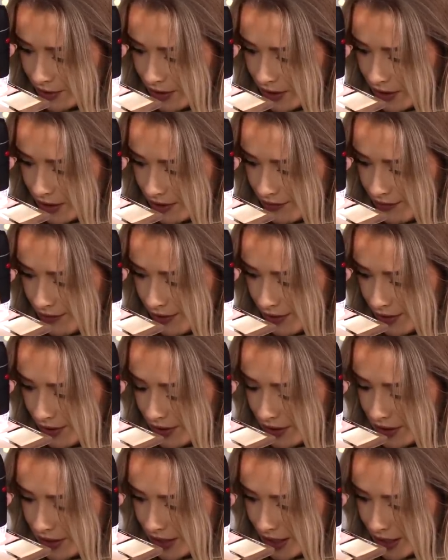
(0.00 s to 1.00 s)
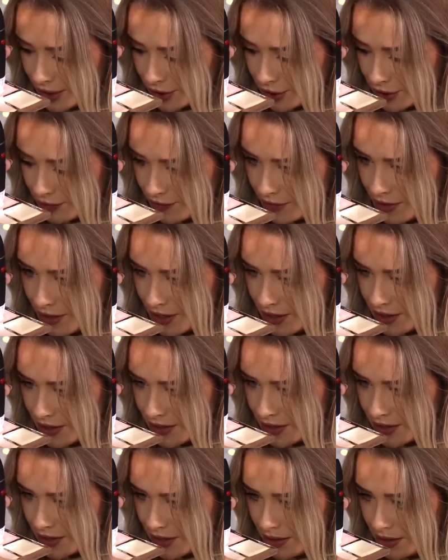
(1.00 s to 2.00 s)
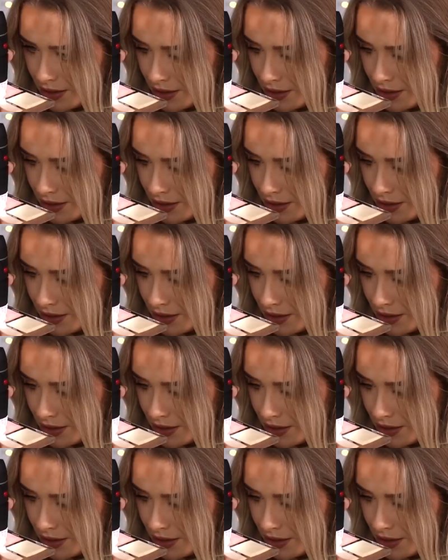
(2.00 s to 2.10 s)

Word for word: Look, if you look at the texture of this